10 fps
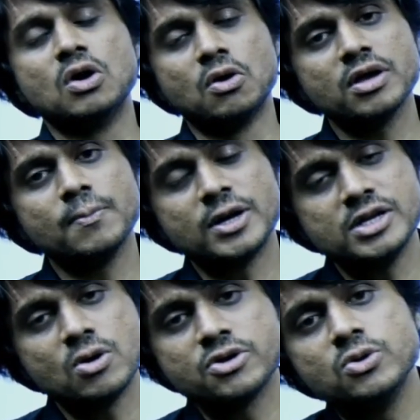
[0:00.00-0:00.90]
Okay, but
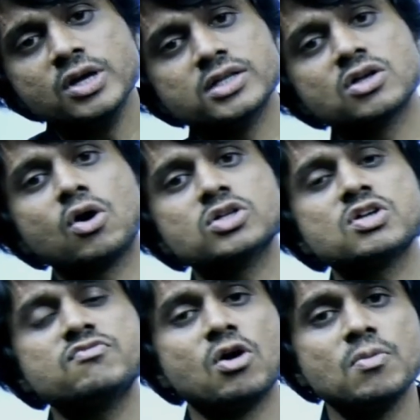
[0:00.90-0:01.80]
you are doing at the cost
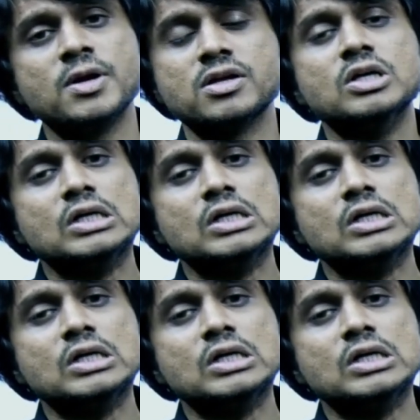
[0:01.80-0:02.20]
of development.